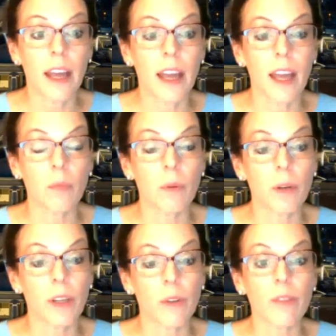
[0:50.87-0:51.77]
and put
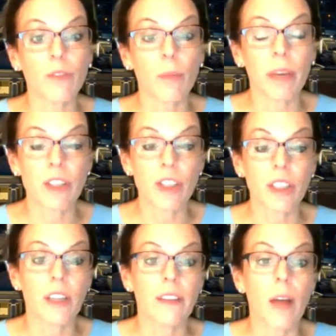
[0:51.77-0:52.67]
in their
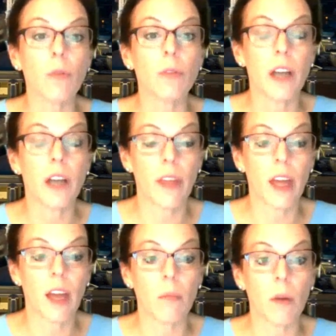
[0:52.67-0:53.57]
information, and that will tell
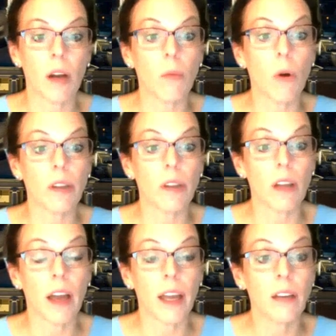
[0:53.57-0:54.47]
them
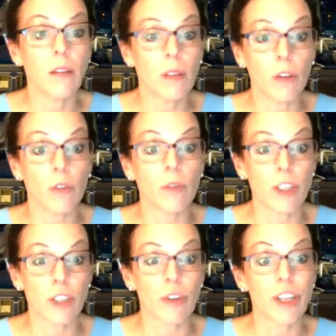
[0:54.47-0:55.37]
online their
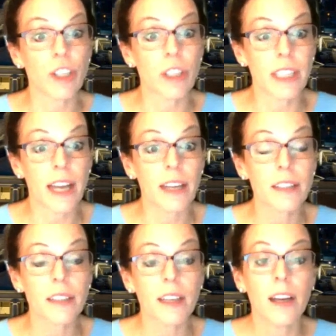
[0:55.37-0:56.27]
registration
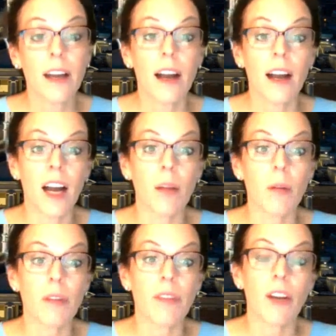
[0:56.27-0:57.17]
status.
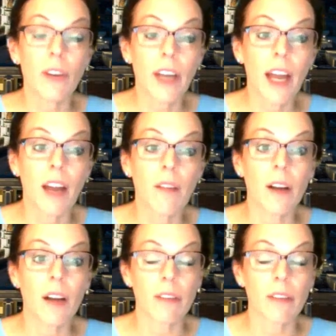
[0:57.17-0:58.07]
If they don't have
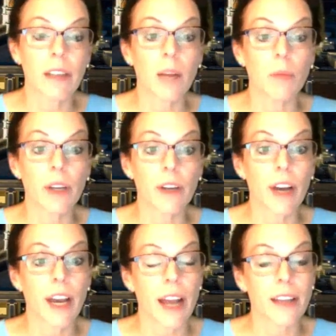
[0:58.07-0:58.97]
reliable
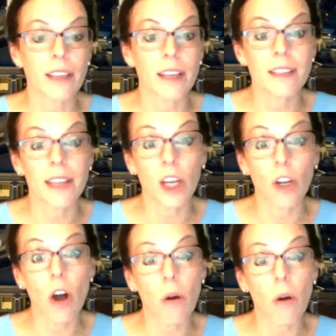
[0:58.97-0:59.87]
internet access, they can
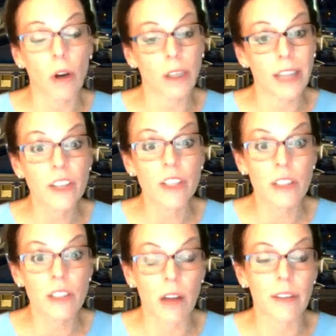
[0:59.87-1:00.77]
call our
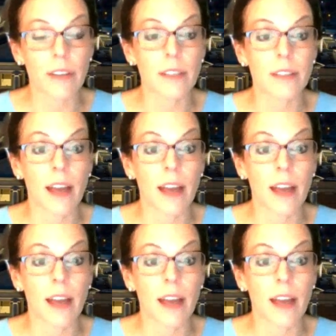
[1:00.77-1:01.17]
elections office